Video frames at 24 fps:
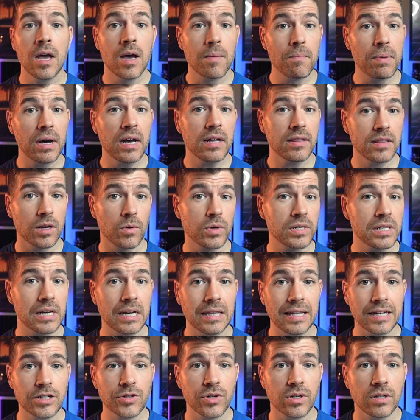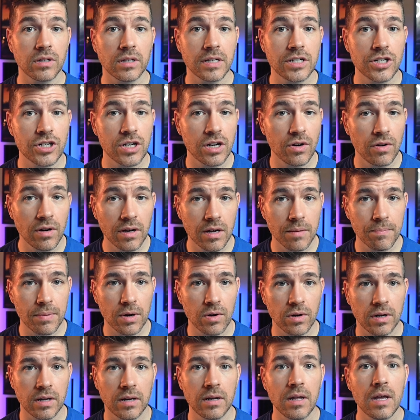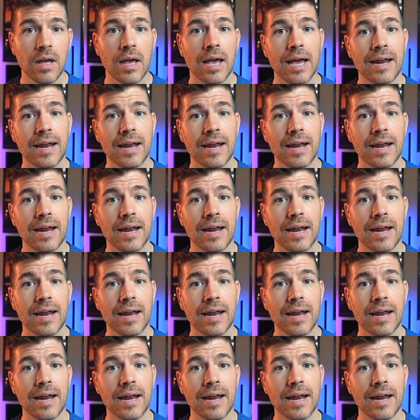but there was an electrical engineering component,